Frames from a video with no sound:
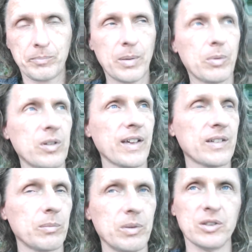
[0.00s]
People
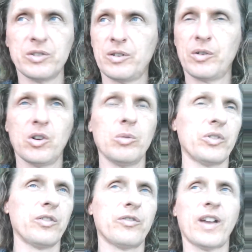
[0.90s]
like to build their own
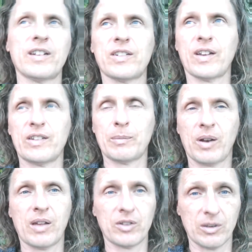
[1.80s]
homes. They fantasize
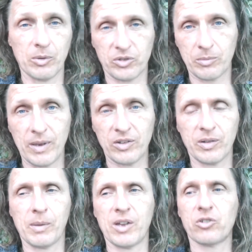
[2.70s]
about having the most
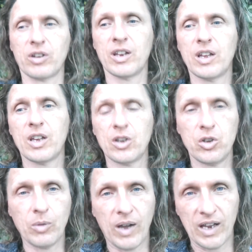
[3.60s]
amazing mansion.
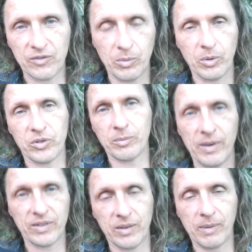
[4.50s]
You have the most
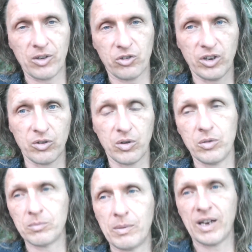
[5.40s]
amazing mansion in your
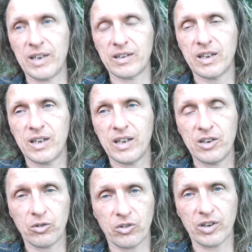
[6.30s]
own mind
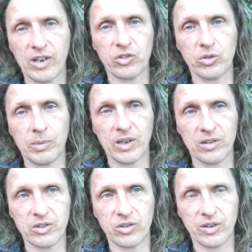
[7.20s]
and your celestial
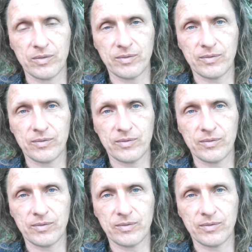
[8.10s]
biology.